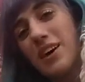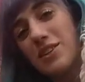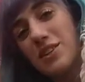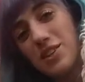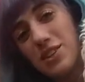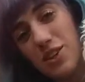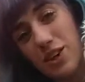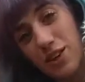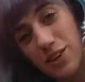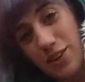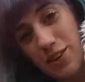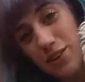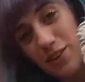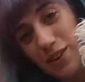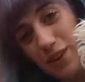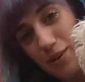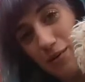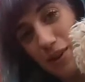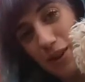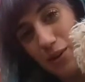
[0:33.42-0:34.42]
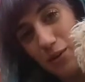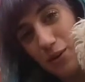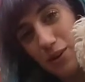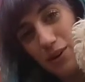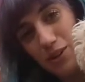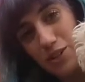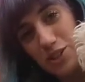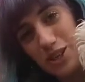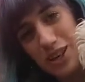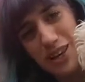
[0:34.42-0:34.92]
I just gone to go and get my
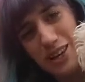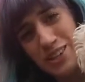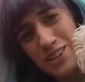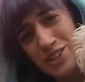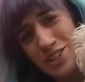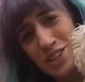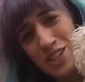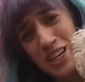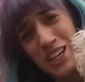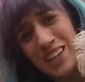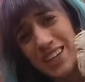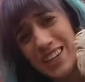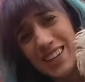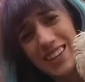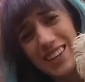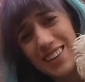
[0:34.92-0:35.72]
oil changed.